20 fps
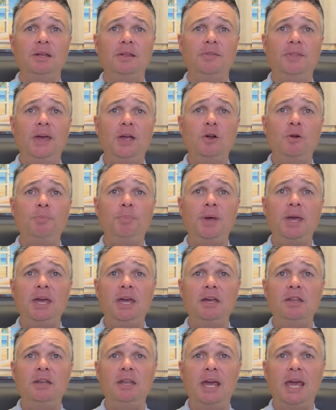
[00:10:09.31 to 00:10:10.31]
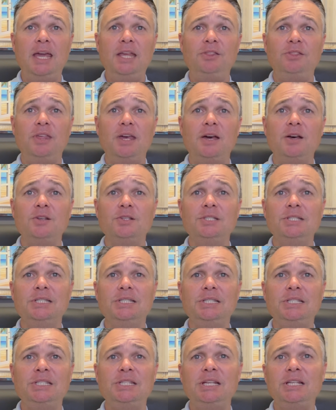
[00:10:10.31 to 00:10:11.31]
They are paying
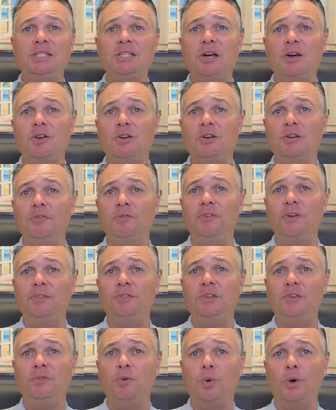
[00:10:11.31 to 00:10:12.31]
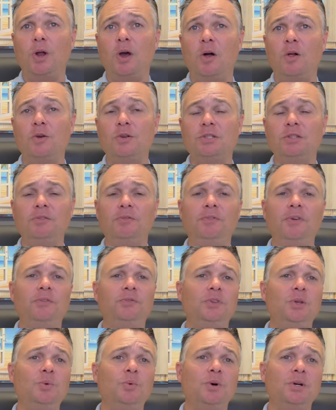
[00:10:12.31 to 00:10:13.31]

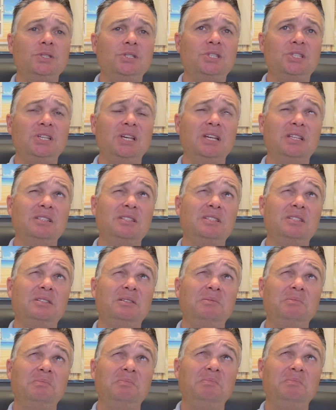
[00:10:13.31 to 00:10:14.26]
$8,654.51.